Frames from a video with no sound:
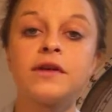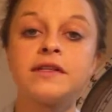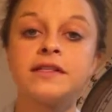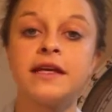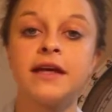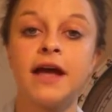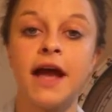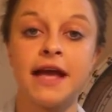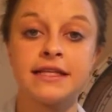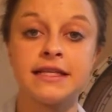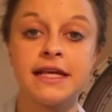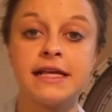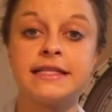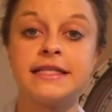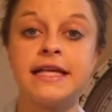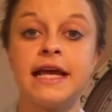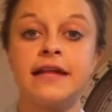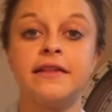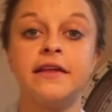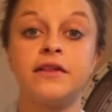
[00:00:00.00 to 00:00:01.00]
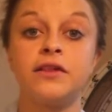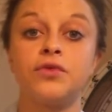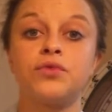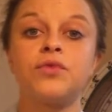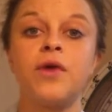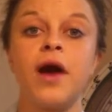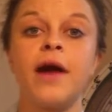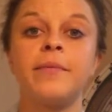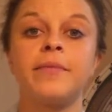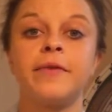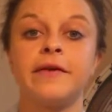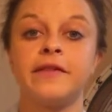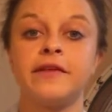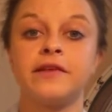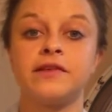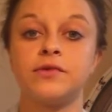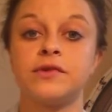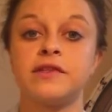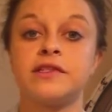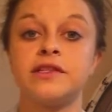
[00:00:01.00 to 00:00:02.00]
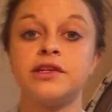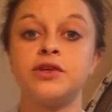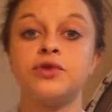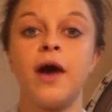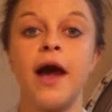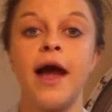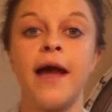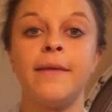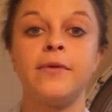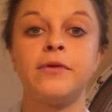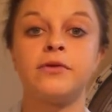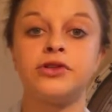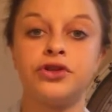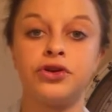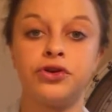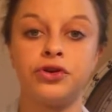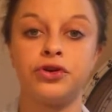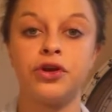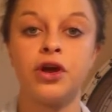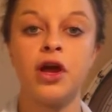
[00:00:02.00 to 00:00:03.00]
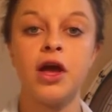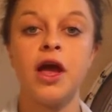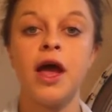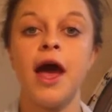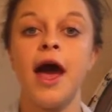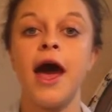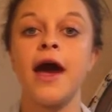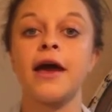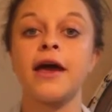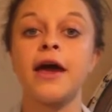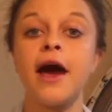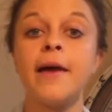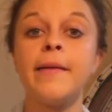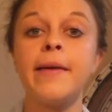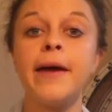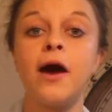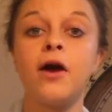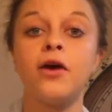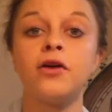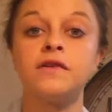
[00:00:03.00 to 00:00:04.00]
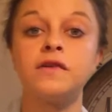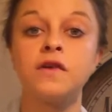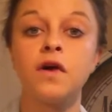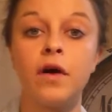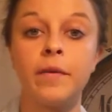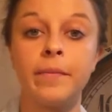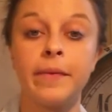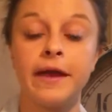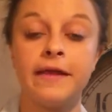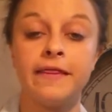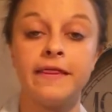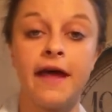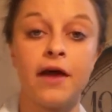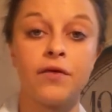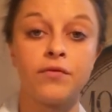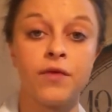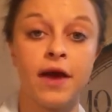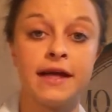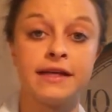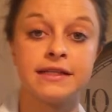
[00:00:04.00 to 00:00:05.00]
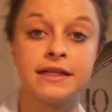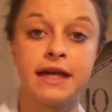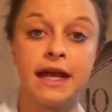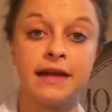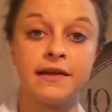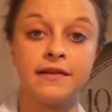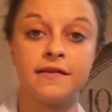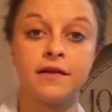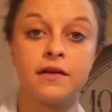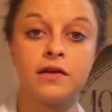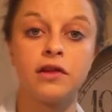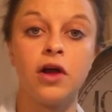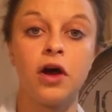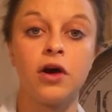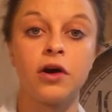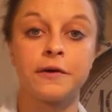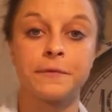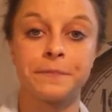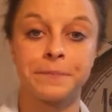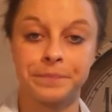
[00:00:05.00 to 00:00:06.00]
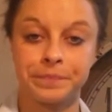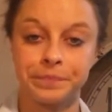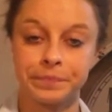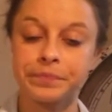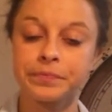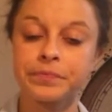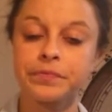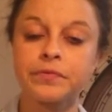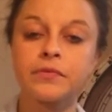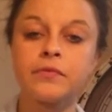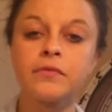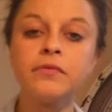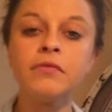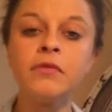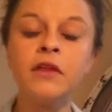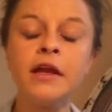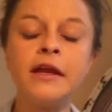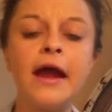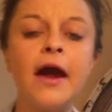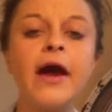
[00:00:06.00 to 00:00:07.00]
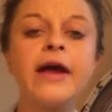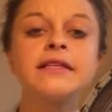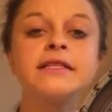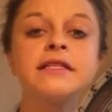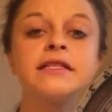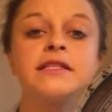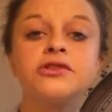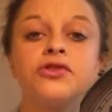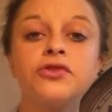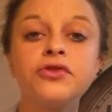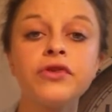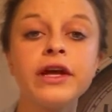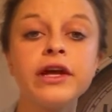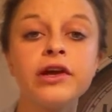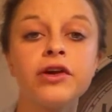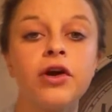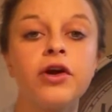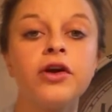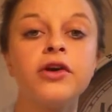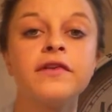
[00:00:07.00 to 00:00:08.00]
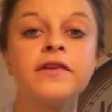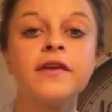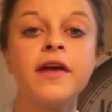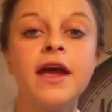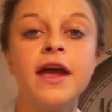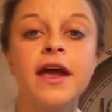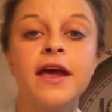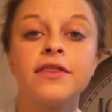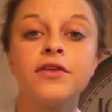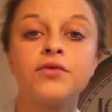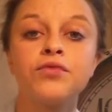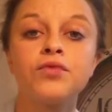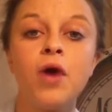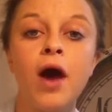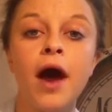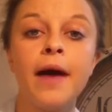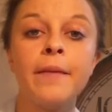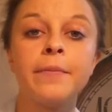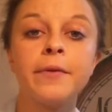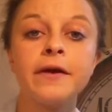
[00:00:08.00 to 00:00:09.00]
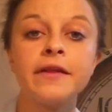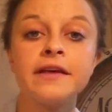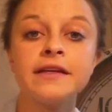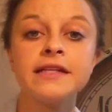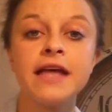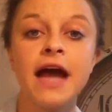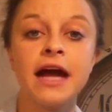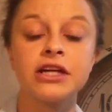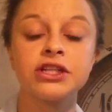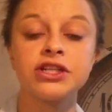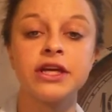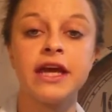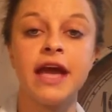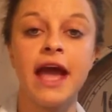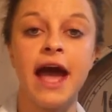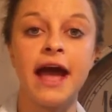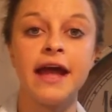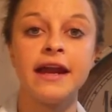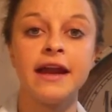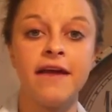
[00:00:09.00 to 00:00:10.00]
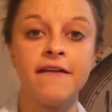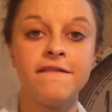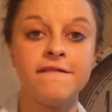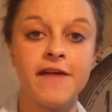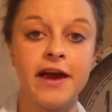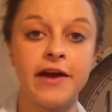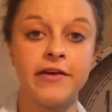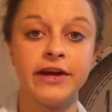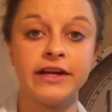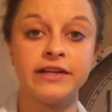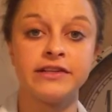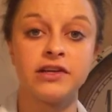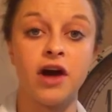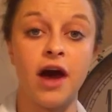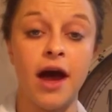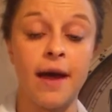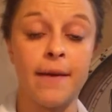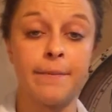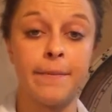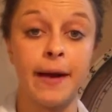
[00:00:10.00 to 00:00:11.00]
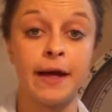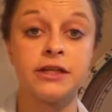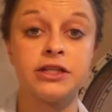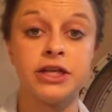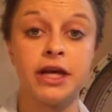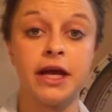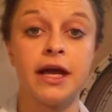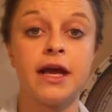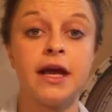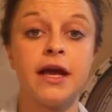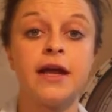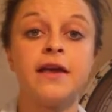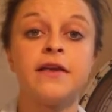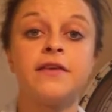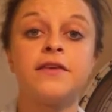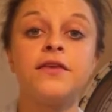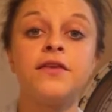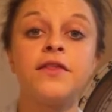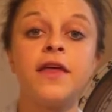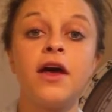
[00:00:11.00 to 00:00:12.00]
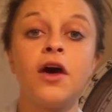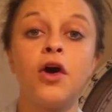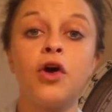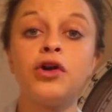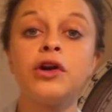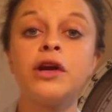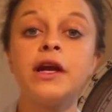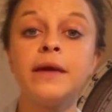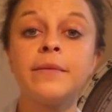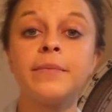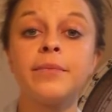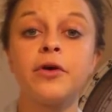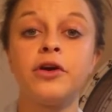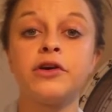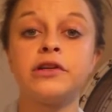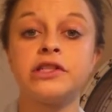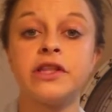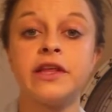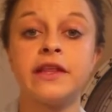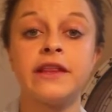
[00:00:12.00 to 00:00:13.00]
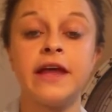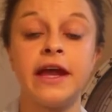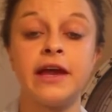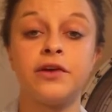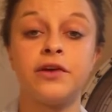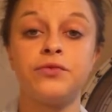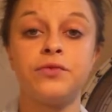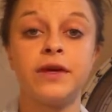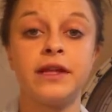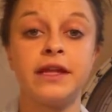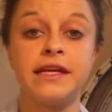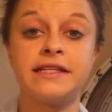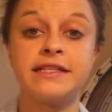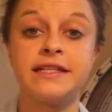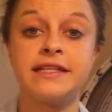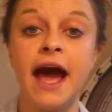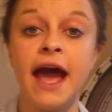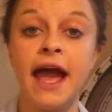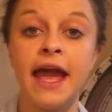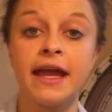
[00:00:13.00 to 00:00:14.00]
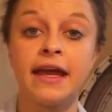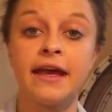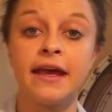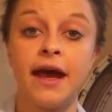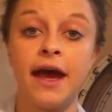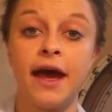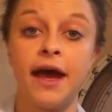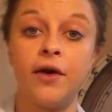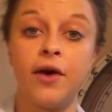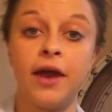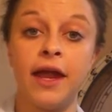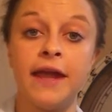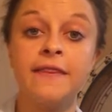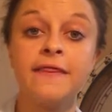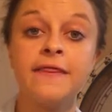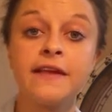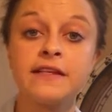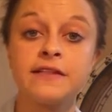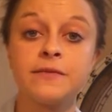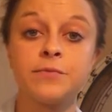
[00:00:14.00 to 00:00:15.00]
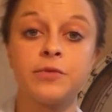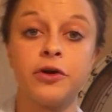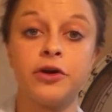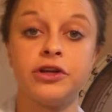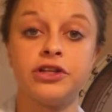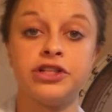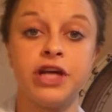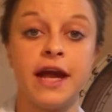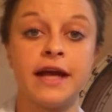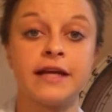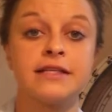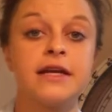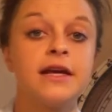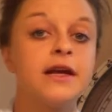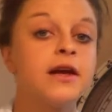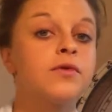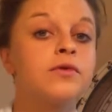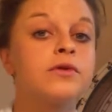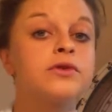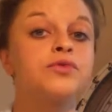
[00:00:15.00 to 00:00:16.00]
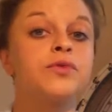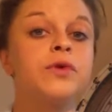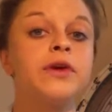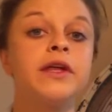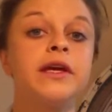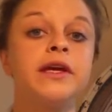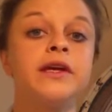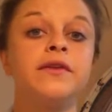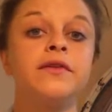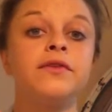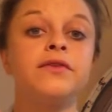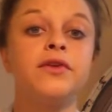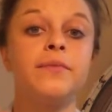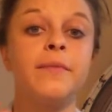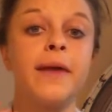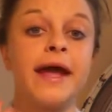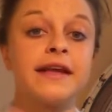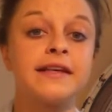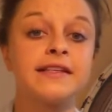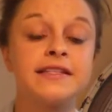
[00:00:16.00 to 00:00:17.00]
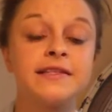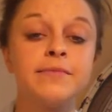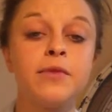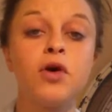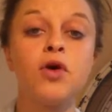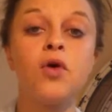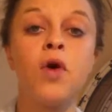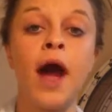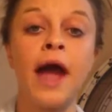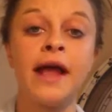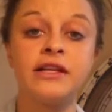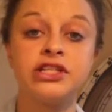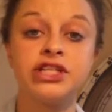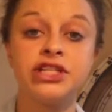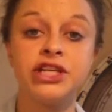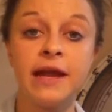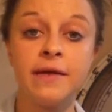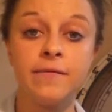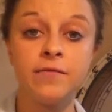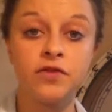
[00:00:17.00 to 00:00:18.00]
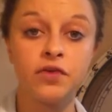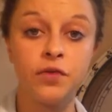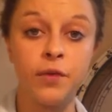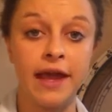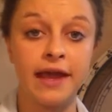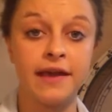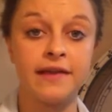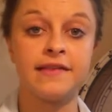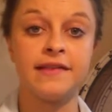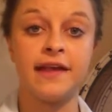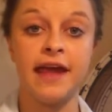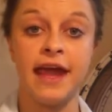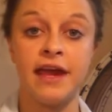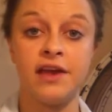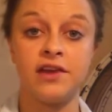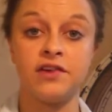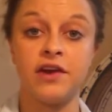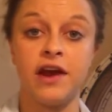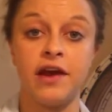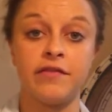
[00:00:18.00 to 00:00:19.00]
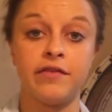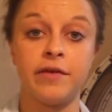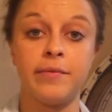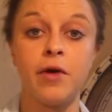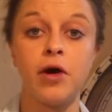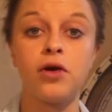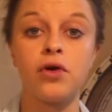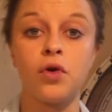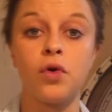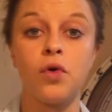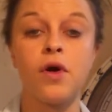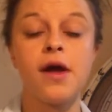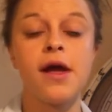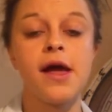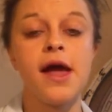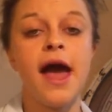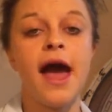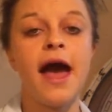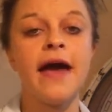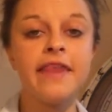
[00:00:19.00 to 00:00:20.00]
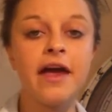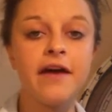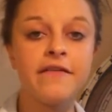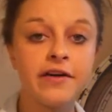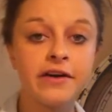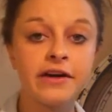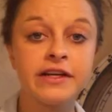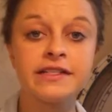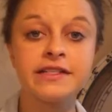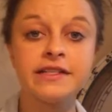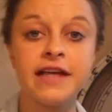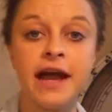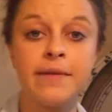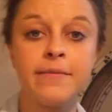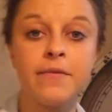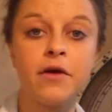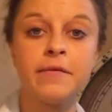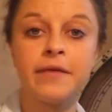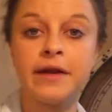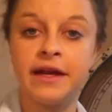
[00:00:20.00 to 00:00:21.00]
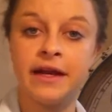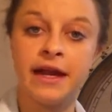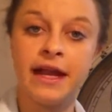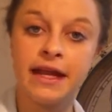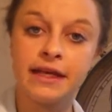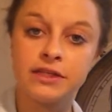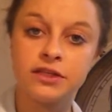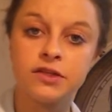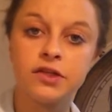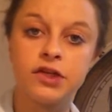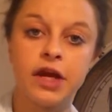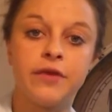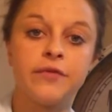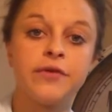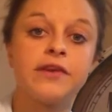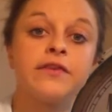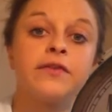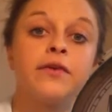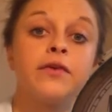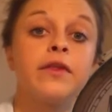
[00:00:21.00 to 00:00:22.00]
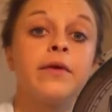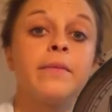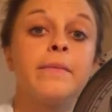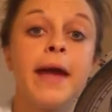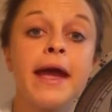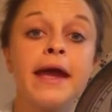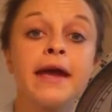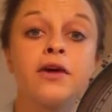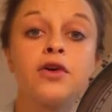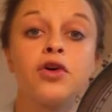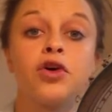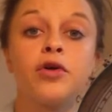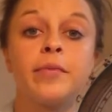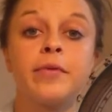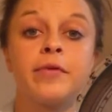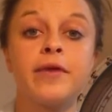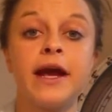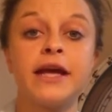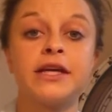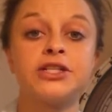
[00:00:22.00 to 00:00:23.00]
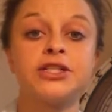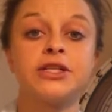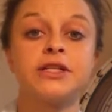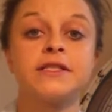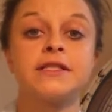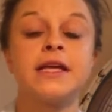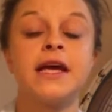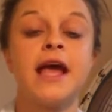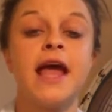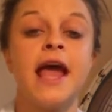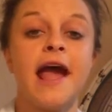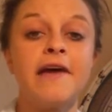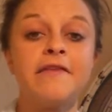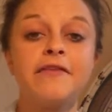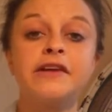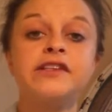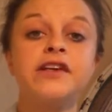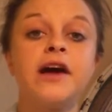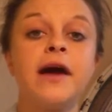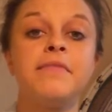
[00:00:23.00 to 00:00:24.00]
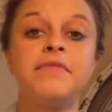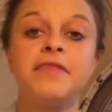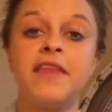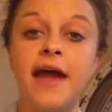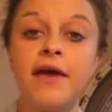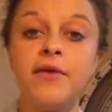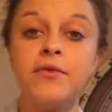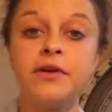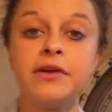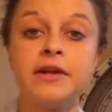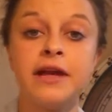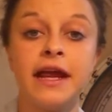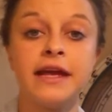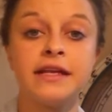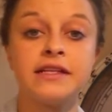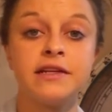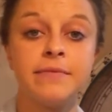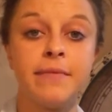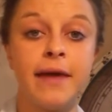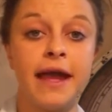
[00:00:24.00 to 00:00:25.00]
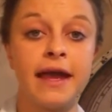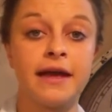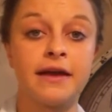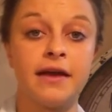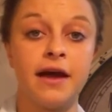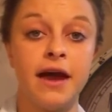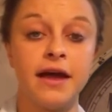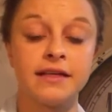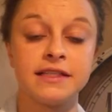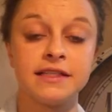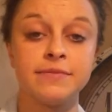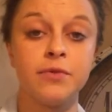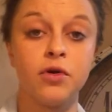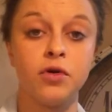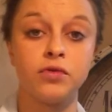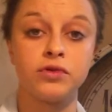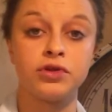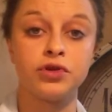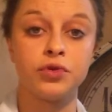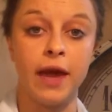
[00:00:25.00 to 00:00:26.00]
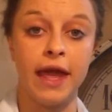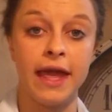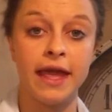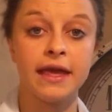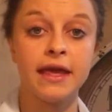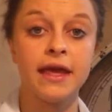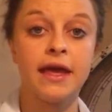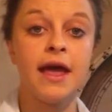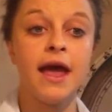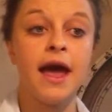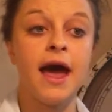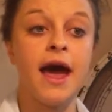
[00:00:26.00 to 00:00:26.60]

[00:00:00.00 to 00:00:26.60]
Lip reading: was it, as I said, that the Wright brothers were still able to come out on top in that race against the clock? Now, as the story goes, the Wright brothers actually had a very tight budget. So their only approach that they could really take in this project was really to make small and cheap tweaks to each and every model. At that very same moment in history, we saw the mega corporations, every time they would need to make a small tweak,